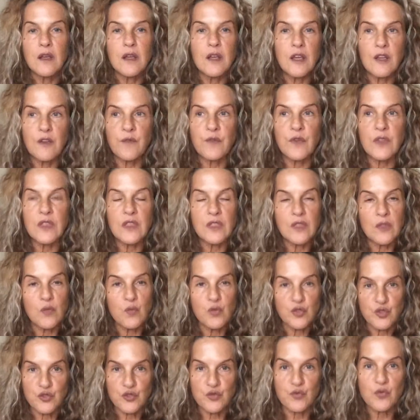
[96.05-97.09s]
if it
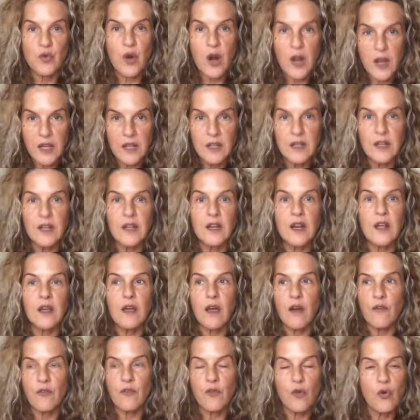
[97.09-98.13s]
was right, and
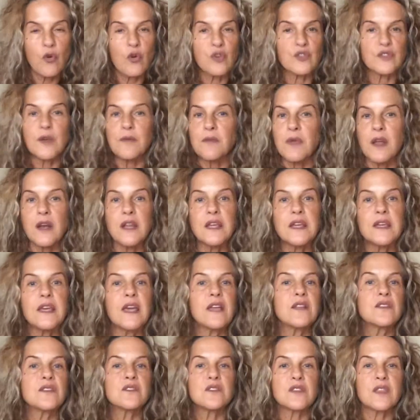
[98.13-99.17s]
of course, I'm not
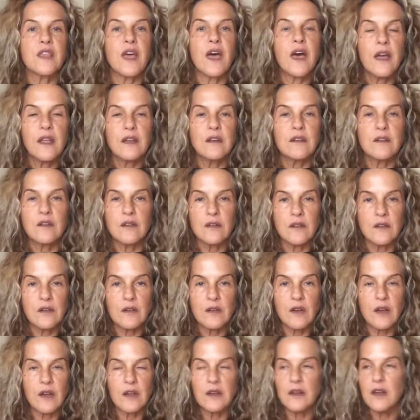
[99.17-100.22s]
against that.
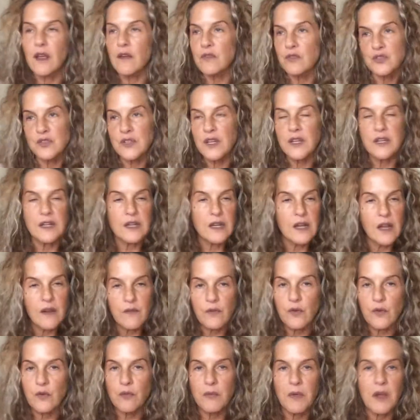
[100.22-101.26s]
I never said
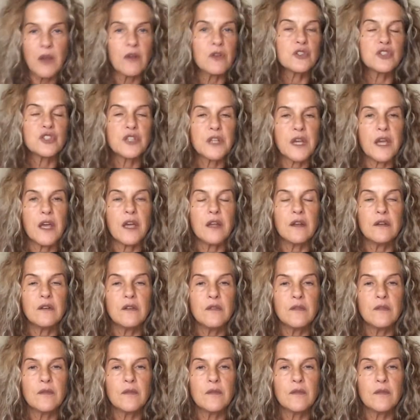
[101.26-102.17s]
never marriage again.